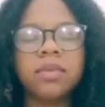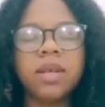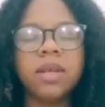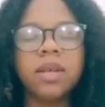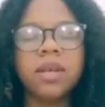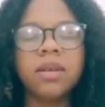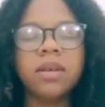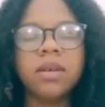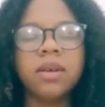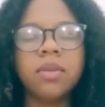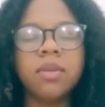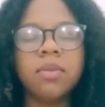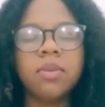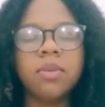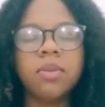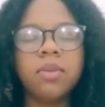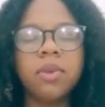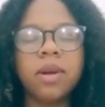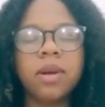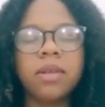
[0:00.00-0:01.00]
Take a
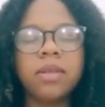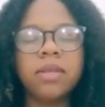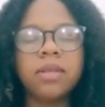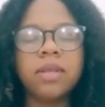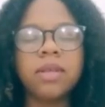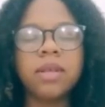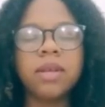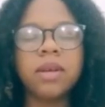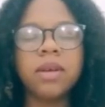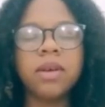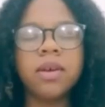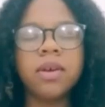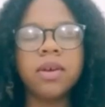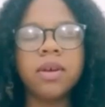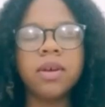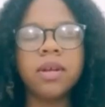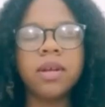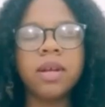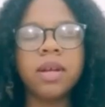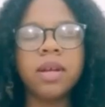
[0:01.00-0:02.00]
couple breaths here.
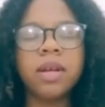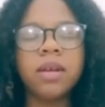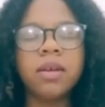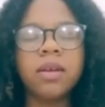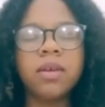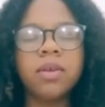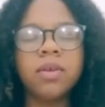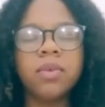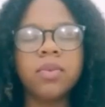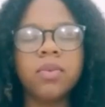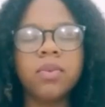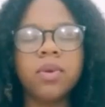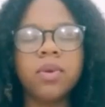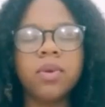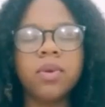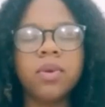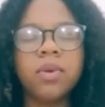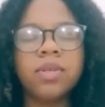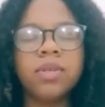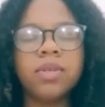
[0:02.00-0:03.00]
Inhale,
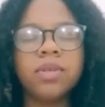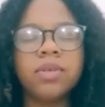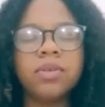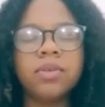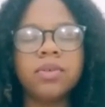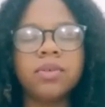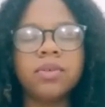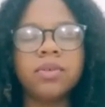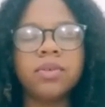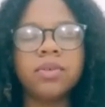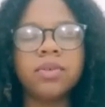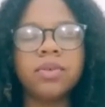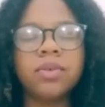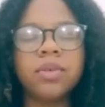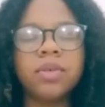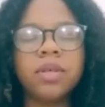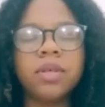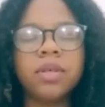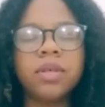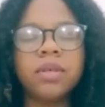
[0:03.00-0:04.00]
one, two,
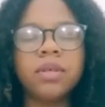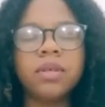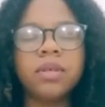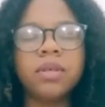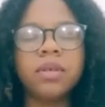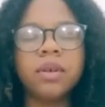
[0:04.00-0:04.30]
three.